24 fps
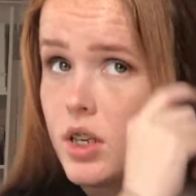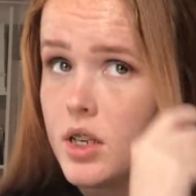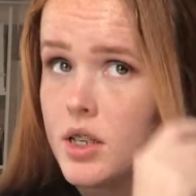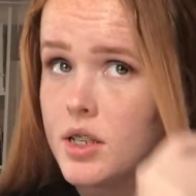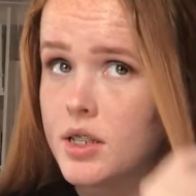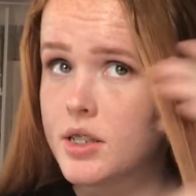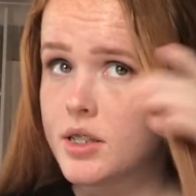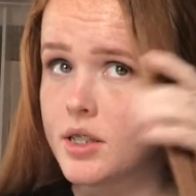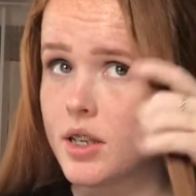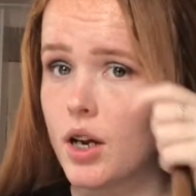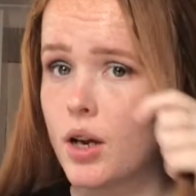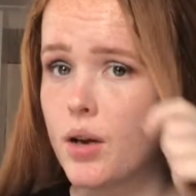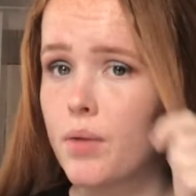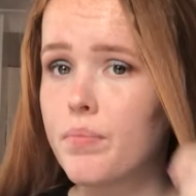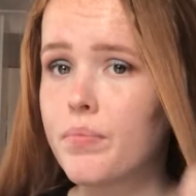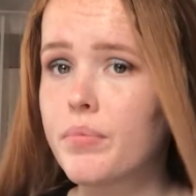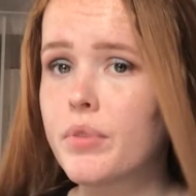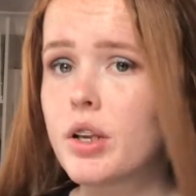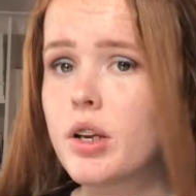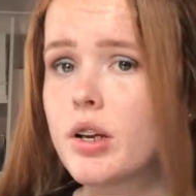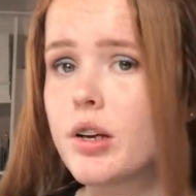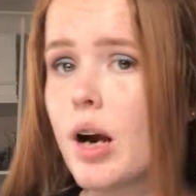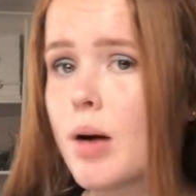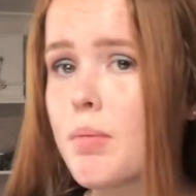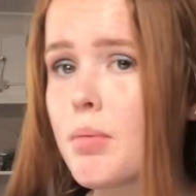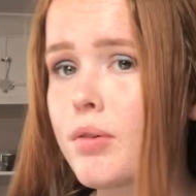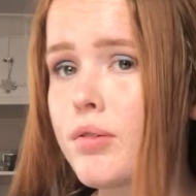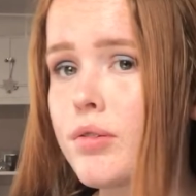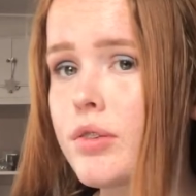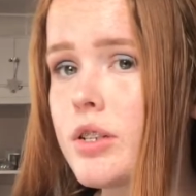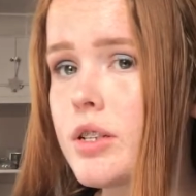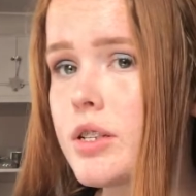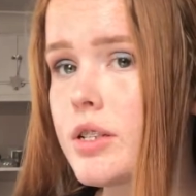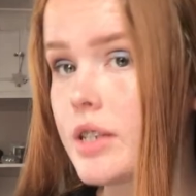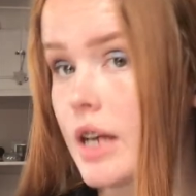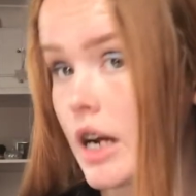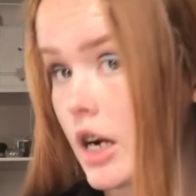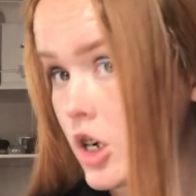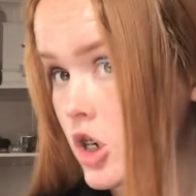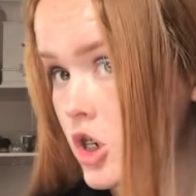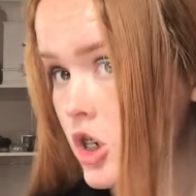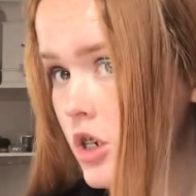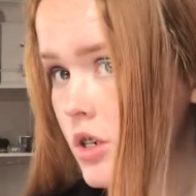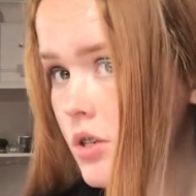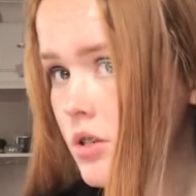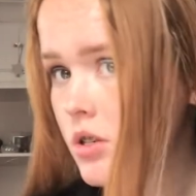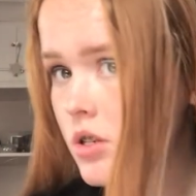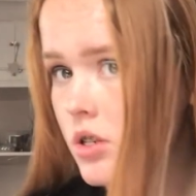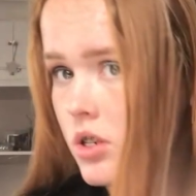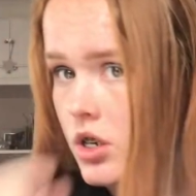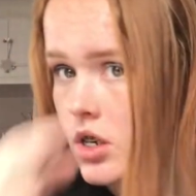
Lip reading: So grab a front section,